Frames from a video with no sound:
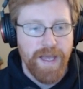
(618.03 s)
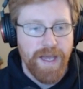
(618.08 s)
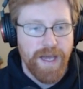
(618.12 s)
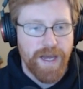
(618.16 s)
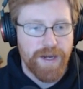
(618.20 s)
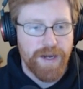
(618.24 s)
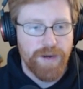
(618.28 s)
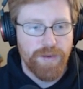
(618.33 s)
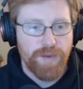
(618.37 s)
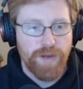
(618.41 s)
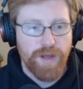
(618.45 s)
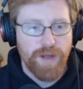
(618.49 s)

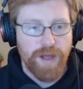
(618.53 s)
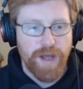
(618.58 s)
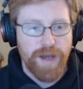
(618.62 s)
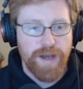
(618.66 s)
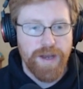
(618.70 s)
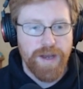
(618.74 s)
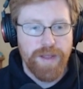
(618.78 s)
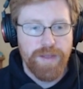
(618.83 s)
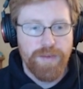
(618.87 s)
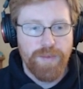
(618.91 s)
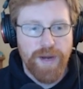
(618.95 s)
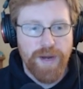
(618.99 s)

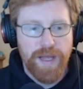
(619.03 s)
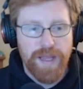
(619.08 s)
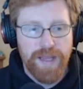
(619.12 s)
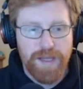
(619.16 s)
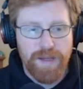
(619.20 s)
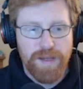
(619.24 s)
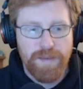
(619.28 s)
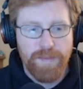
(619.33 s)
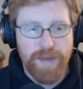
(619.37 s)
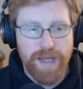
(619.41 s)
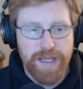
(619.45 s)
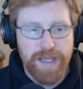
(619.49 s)
Another way that
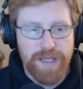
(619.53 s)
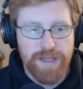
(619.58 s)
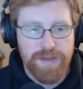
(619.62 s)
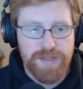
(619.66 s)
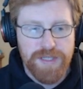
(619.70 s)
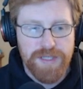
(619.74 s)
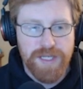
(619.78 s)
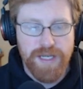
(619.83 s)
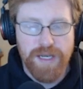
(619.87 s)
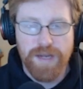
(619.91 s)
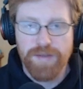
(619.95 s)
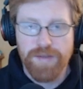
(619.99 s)
you might
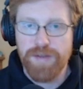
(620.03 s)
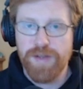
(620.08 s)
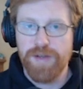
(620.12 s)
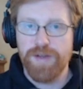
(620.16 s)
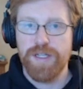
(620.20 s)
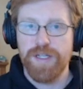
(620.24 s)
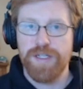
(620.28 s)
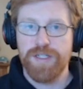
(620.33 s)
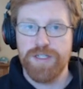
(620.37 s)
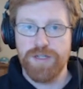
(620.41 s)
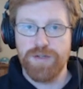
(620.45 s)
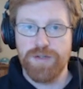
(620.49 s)
use it if you
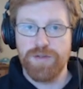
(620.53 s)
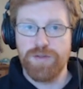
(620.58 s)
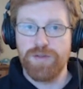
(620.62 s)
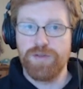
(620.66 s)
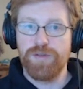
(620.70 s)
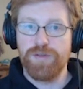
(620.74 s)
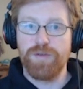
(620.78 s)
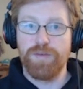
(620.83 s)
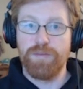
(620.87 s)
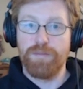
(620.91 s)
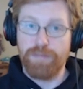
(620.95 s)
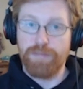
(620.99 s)
need
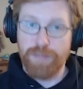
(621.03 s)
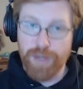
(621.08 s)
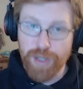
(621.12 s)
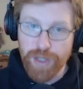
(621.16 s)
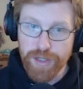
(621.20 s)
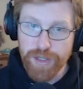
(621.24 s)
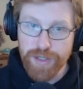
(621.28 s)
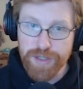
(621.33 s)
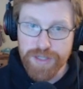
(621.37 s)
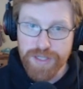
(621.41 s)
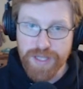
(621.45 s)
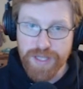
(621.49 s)
to
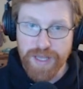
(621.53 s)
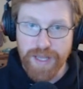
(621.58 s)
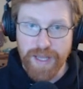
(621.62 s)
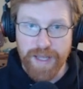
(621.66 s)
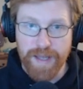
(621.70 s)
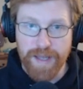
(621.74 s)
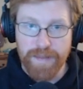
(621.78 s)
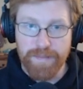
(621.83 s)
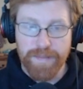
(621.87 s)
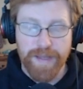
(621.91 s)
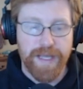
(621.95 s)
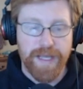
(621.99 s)
merge
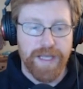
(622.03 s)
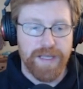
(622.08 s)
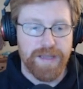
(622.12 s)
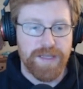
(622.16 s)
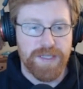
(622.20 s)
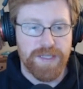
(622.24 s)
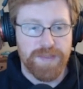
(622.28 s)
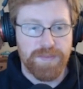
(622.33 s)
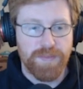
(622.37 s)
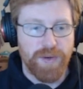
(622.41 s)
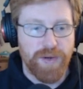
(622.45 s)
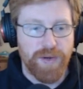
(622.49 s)
them at
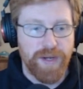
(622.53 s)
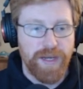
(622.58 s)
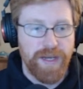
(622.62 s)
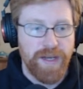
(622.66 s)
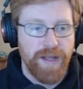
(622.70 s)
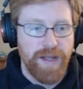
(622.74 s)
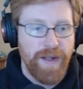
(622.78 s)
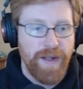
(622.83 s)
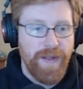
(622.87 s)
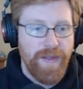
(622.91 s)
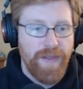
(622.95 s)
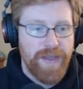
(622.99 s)
this point
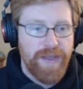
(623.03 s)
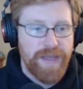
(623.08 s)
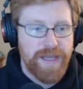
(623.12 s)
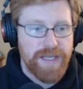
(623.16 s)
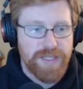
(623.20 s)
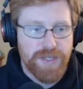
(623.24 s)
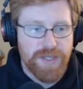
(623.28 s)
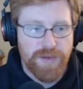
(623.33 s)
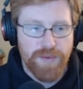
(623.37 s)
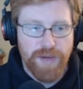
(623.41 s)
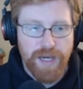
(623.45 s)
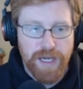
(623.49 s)

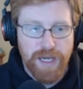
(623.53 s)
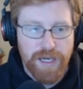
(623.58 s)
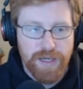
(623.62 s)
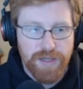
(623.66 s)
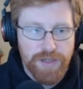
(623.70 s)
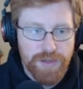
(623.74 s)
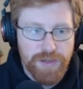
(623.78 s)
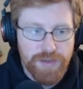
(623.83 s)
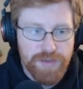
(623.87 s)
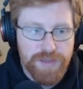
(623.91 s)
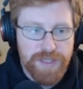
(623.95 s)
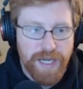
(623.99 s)
is create a
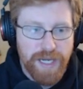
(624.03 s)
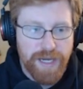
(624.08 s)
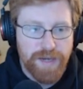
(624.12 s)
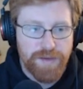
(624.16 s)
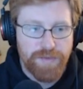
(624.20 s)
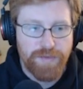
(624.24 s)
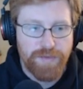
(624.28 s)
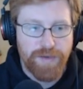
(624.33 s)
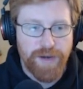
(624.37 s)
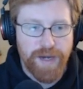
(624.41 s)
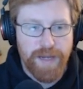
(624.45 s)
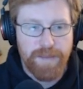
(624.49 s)
new data
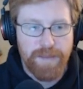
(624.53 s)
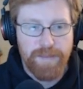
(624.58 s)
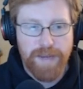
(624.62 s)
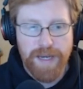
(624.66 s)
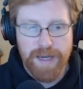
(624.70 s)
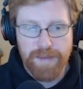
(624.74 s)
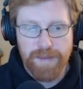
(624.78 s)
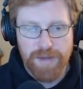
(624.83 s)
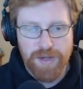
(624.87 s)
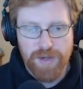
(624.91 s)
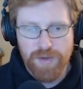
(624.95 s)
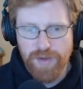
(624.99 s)
frame, and
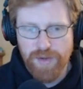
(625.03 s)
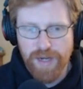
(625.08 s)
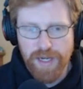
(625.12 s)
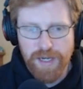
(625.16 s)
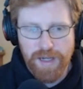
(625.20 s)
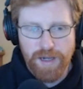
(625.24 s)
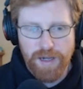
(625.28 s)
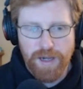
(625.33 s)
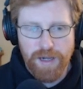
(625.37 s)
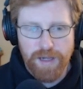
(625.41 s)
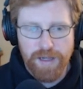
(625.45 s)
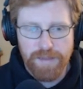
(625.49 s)
I'm going to create a
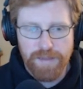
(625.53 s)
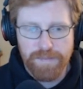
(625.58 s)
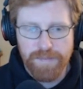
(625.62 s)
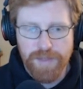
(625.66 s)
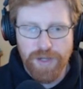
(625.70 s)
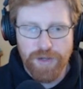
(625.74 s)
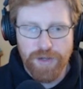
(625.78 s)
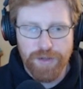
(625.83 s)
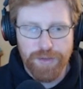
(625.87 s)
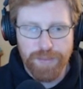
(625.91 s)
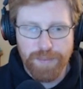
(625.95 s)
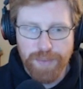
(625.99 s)
column
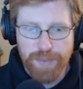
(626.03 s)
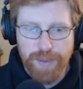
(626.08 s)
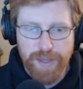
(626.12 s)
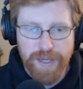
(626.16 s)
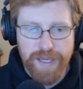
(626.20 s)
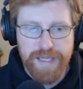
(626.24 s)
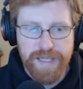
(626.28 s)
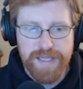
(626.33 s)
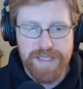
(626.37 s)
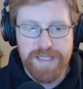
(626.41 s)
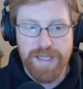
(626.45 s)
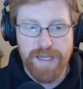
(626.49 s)
called
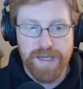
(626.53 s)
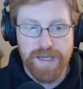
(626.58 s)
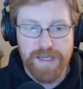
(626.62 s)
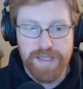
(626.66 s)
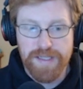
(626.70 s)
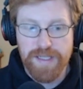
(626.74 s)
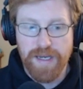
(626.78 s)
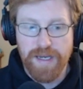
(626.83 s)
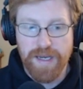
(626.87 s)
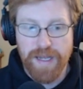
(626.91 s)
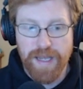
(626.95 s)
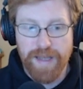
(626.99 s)
pres that is
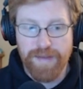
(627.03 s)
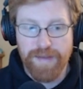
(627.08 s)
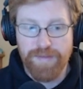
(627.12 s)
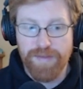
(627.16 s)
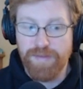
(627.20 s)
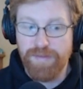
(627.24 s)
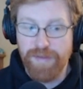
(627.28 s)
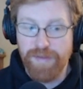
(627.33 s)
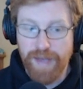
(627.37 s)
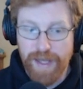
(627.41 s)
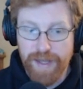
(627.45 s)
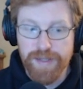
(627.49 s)
going to have the
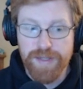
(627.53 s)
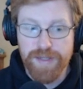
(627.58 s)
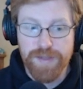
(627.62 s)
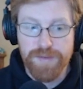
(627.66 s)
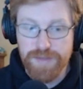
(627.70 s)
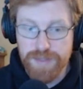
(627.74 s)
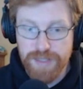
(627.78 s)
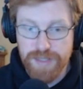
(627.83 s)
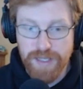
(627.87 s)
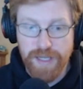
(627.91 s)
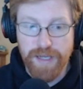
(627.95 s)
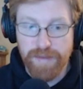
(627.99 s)

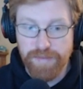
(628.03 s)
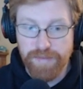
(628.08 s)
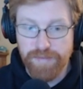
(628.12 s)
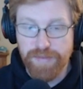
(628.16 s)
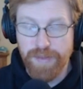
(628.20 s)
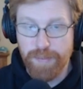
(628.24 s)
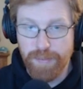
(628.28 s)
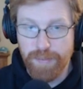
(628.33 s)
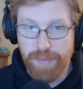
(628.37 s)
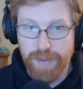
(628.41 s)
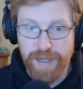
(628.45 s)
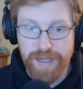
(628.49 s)
values of
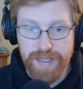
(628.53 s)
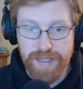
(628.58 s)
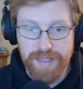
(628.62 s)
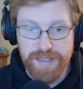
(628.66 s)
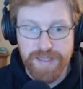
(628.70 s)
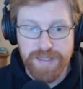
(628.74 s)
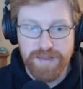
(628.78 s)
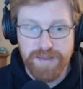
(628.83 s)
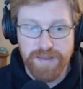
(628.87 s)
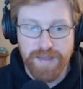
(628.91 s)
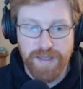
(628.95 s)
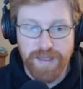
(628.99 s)
the
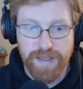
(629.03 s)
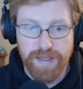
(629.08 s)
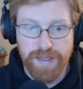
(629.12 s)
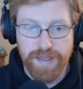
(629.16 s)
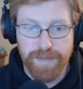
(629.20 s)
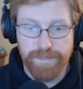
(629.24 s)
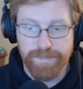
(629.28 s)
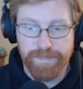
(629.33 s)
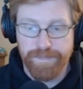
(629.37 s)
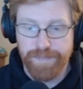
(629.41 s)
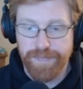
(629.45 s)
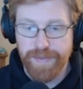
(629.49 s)
pres
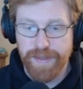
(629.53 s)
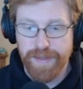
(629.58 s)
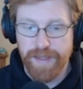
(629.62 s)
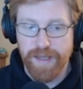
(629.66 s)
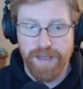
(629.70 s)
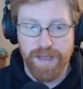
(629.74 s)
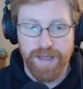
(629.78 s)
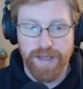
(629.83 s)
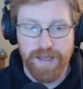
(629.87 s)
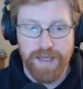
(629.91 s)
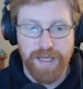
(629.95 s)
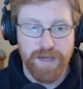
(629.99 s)
um,
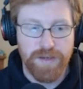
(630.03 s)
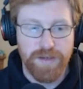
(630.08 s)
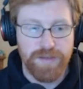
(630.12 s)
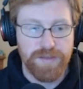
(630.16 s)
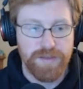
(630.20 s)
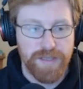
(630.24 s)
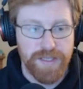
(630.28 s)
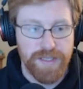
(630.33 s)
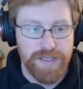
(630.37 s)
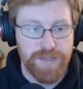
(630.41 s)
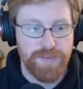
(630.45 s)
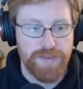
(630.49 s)
uh, character
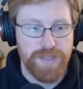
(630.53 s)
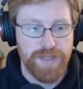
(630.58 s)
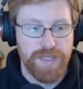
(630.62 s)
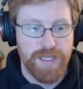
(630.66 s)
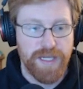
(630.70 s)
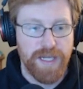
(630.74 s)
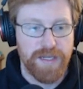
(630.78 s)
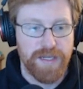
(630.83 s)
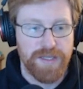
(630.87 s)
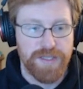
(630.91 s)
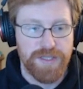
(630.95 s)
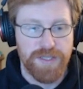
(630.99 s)
list, which
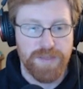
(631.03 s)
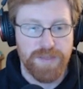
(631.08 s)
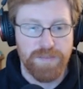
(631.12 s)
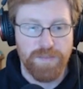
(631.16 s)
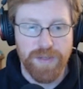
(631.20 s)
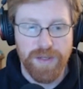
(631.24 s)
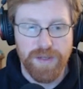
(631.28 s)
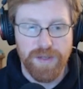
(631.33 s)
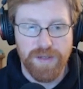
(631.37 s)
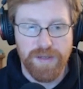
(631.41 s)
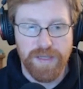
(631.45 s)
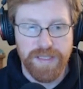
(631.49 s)
again is just
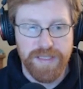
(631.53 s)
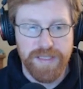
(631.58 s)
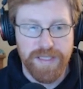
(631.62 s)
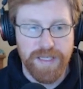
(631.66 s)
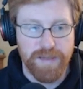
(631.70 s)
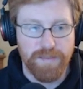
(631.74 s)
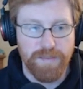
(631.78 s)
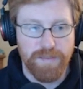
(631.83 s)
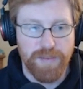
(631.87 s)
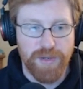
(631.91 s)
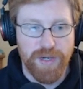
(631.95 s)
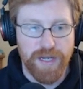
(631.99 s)
Bill Clinton
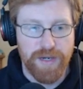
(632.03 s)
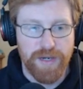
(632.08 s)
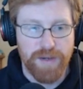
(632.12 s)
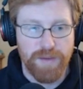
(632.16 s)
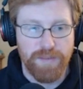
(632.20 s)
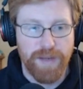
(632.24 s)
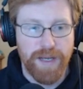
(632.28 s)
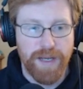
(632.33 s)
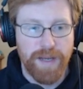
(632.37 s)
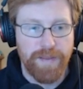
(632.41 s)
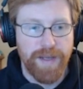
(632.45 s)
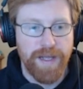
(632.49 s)
and Barack
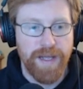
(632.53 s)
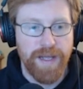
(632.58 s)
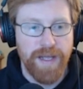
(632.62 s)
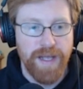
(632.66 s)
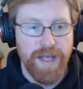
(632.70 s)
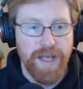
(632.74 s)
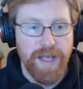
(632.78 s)
Obama.